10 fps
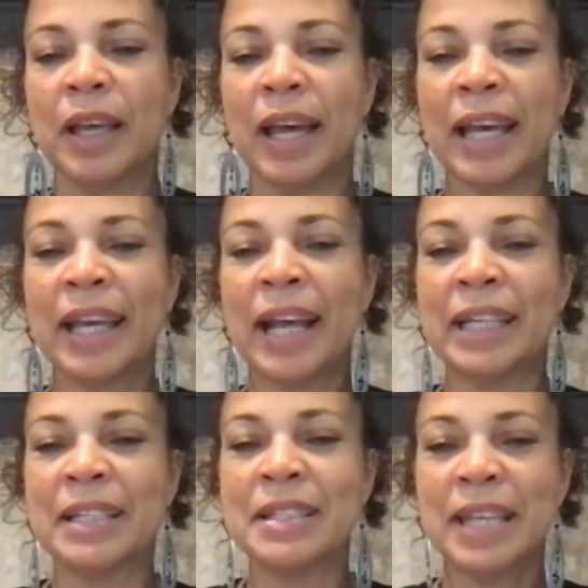I got
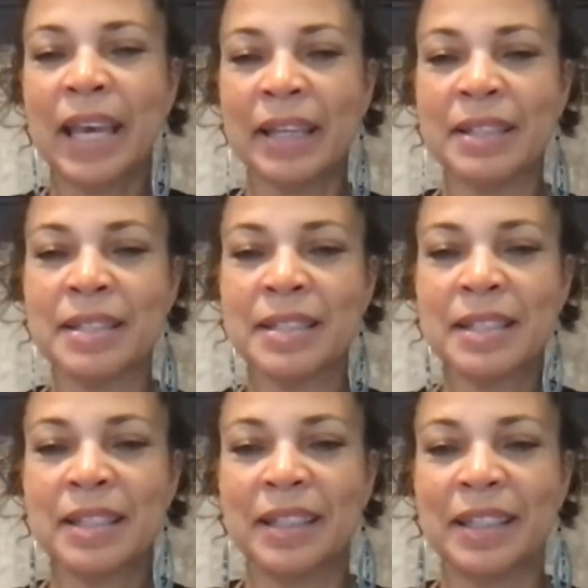a
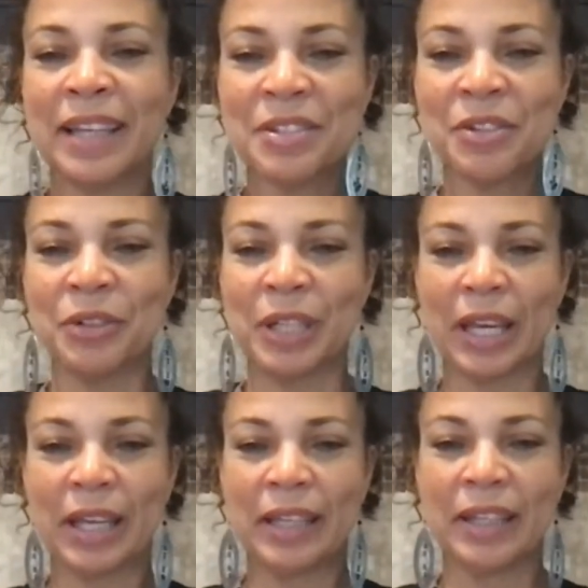text
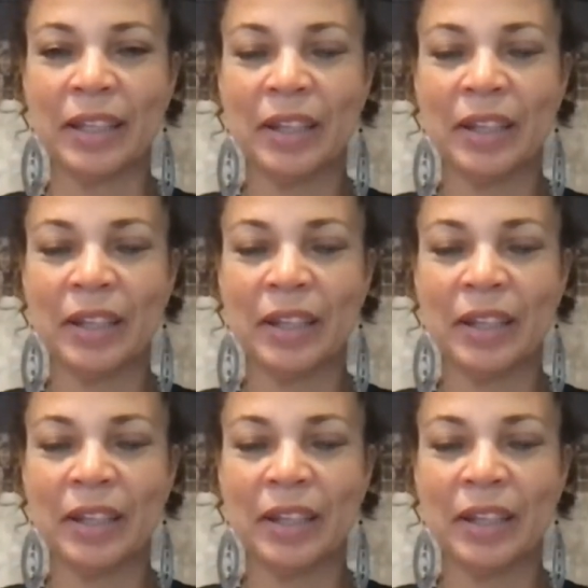yesterday